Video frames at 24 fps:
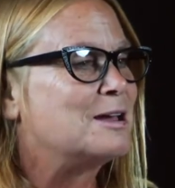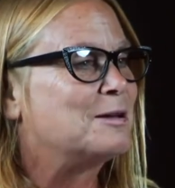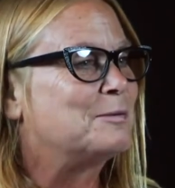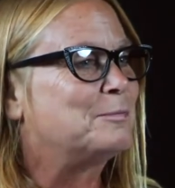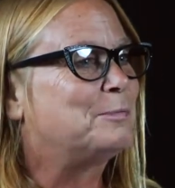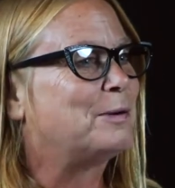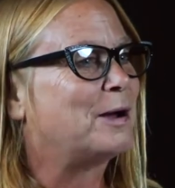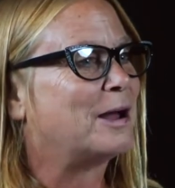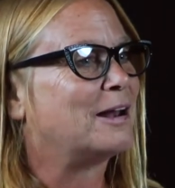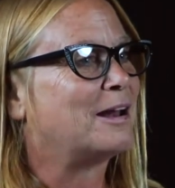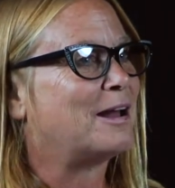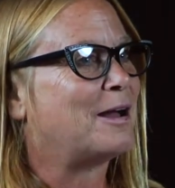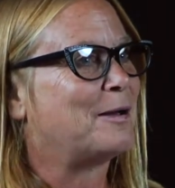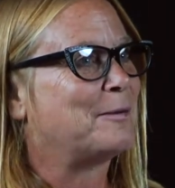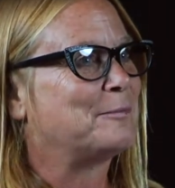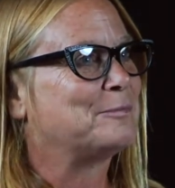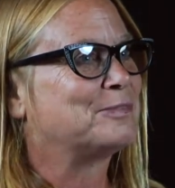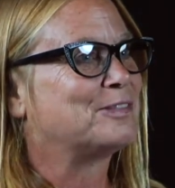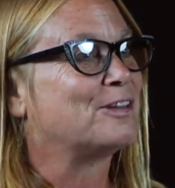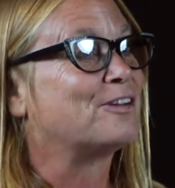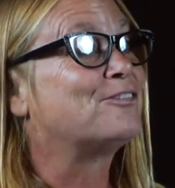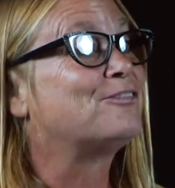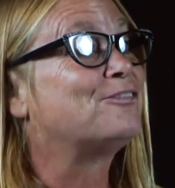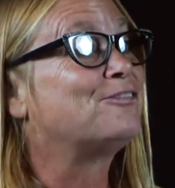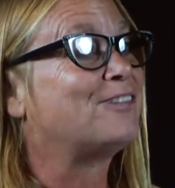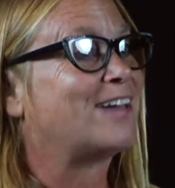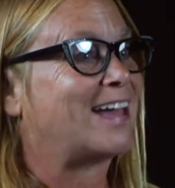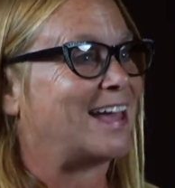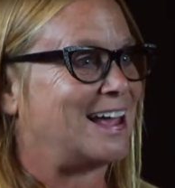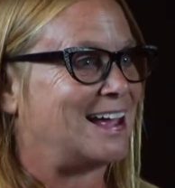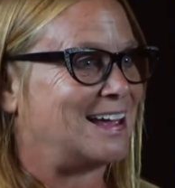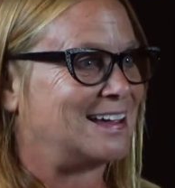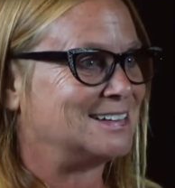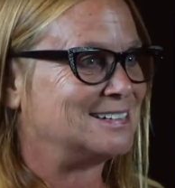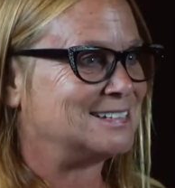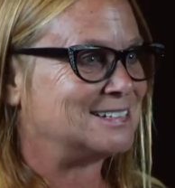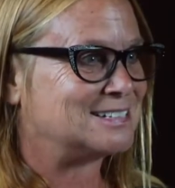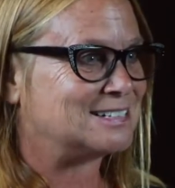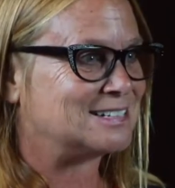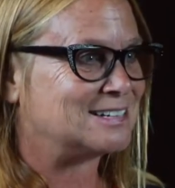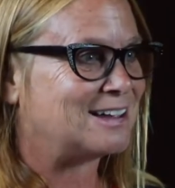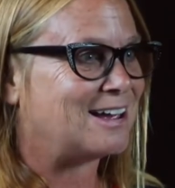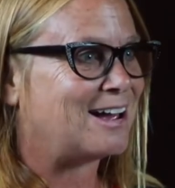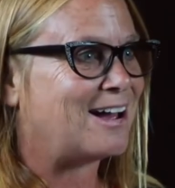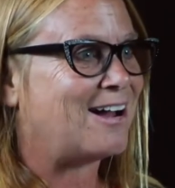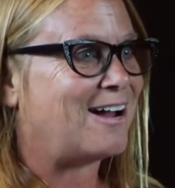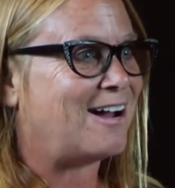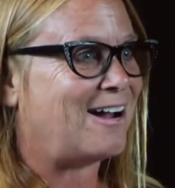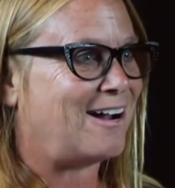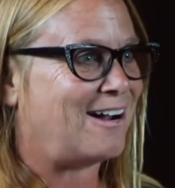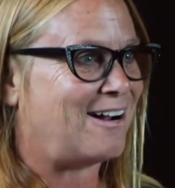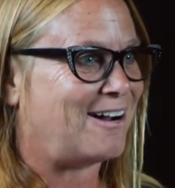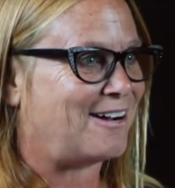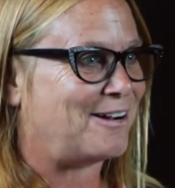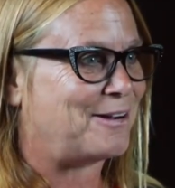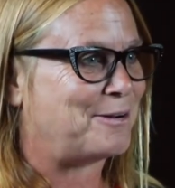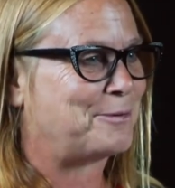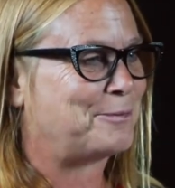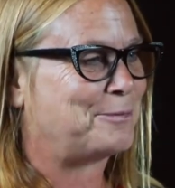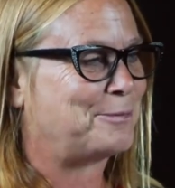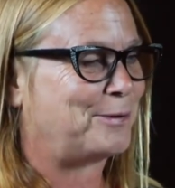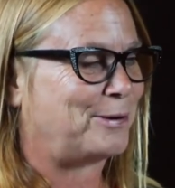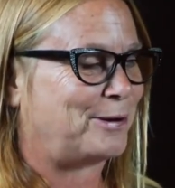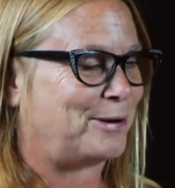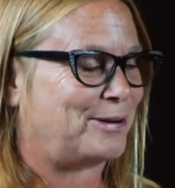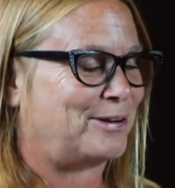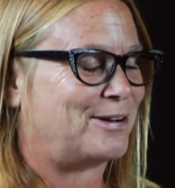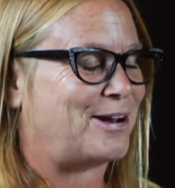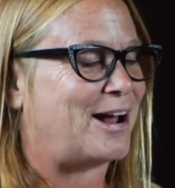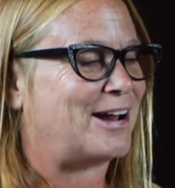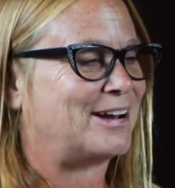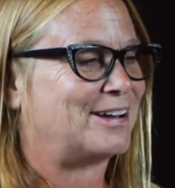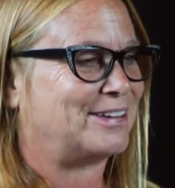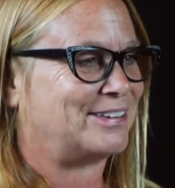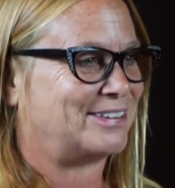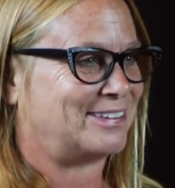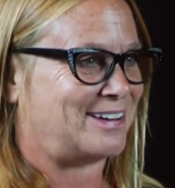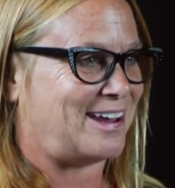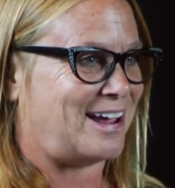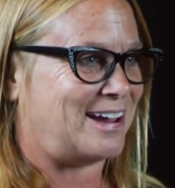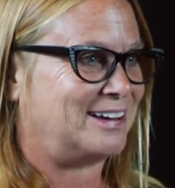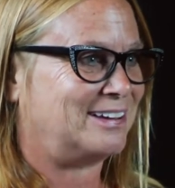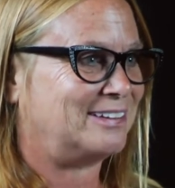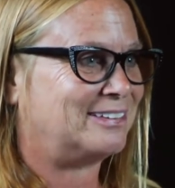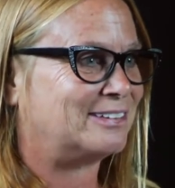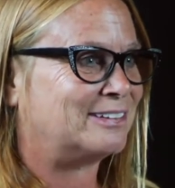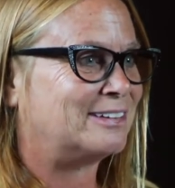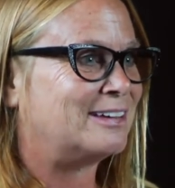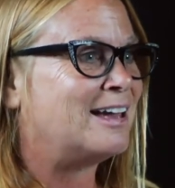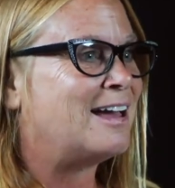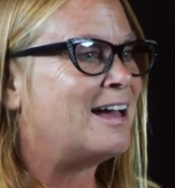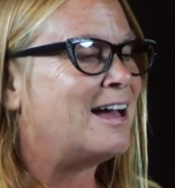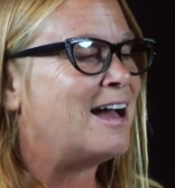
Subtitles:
but the fans were not as nice.